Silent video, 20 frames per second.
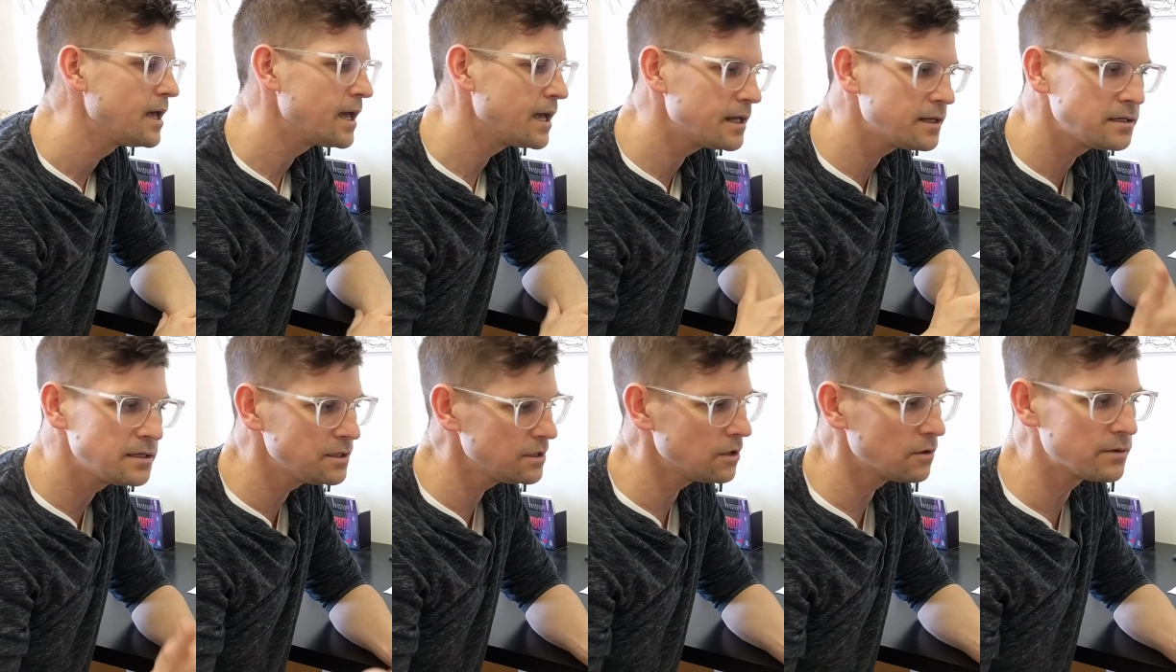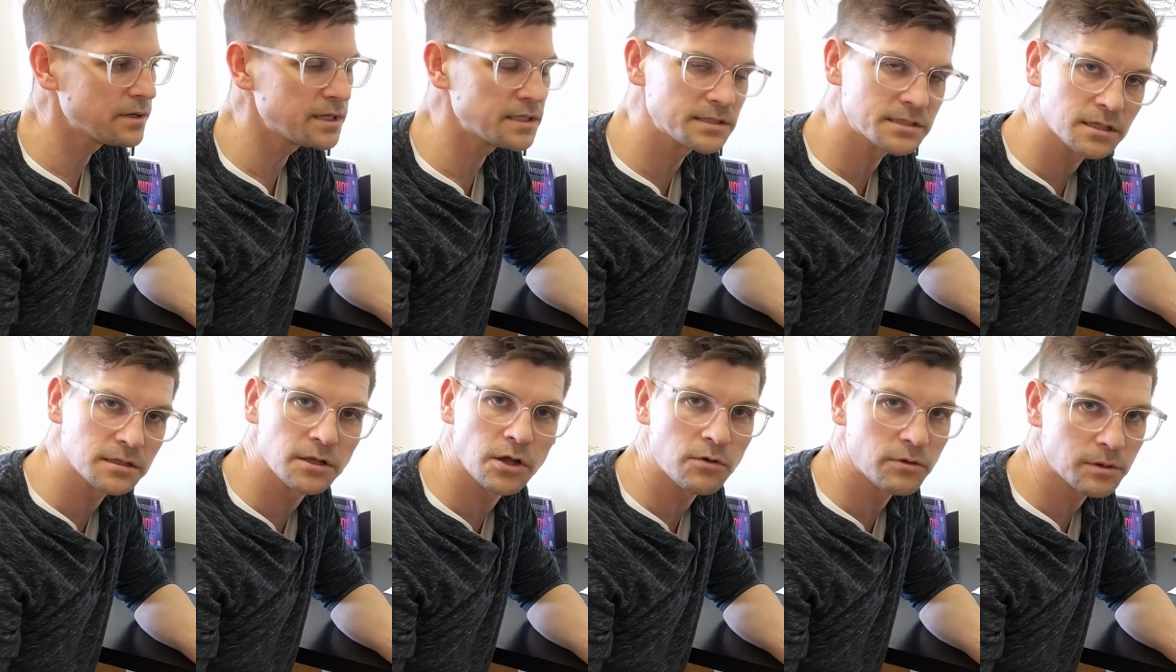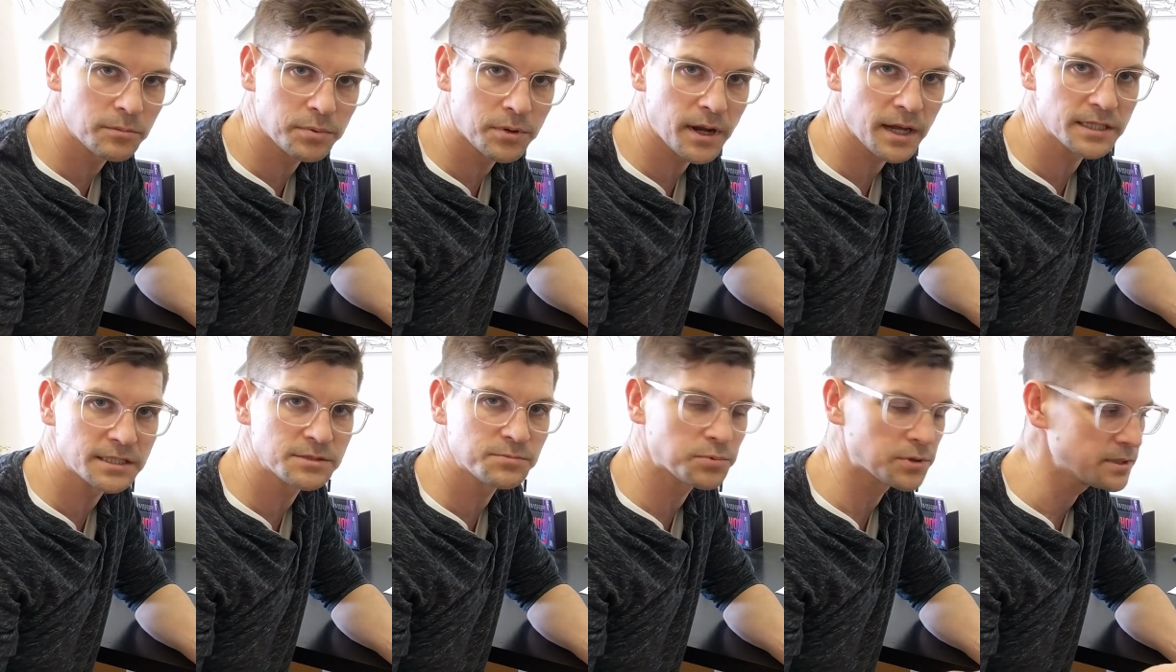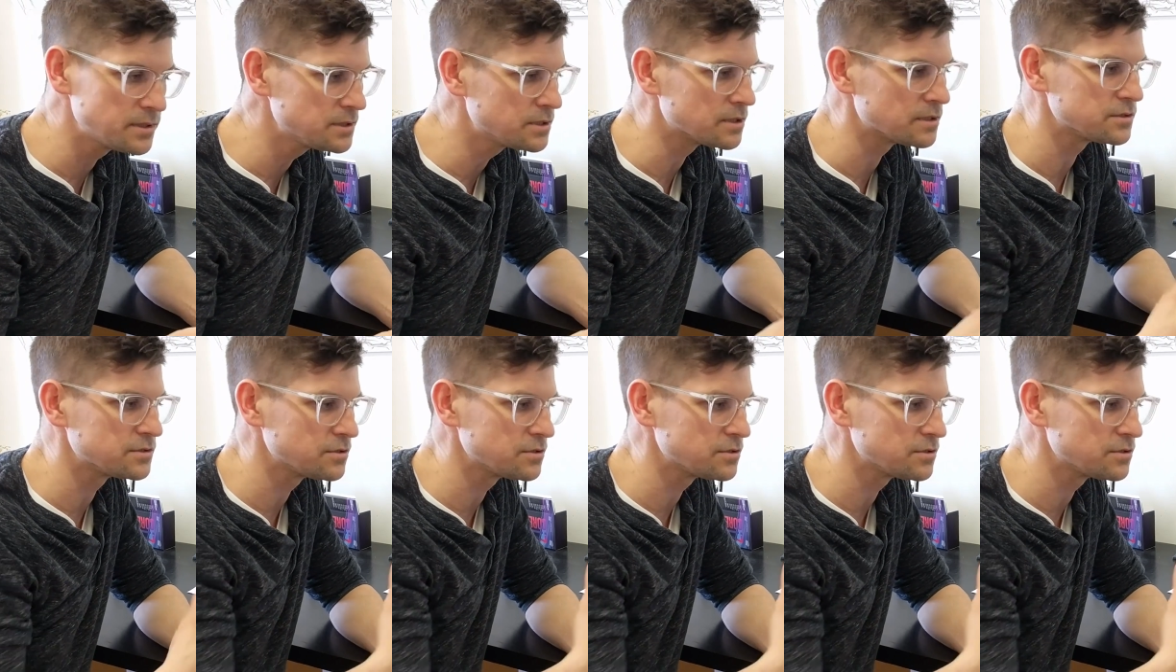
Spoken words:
And it is a lower priced printer,